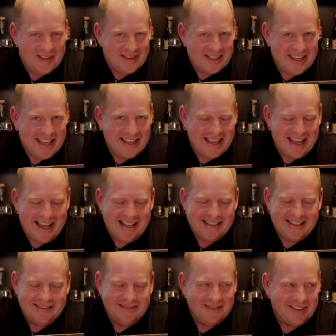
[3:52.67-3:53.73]
once again,
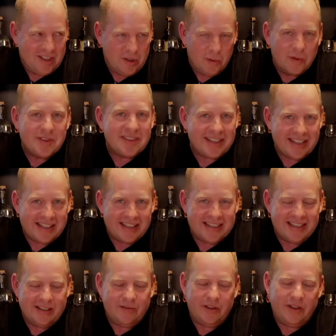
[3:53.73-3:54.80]
guys, you will see
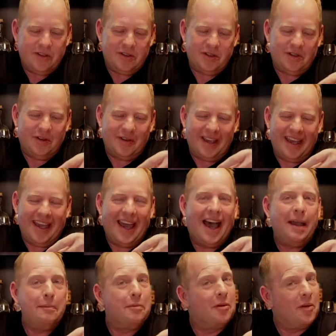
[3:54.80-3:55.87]
this in the future,
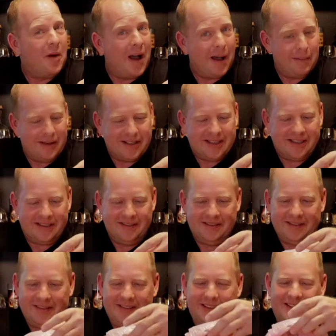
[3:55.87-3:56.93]
okay? I
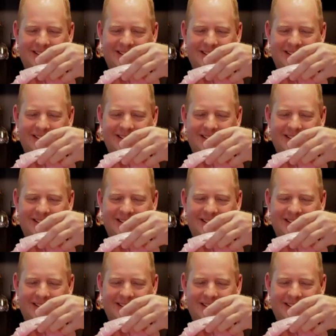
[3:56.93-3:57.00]
promise.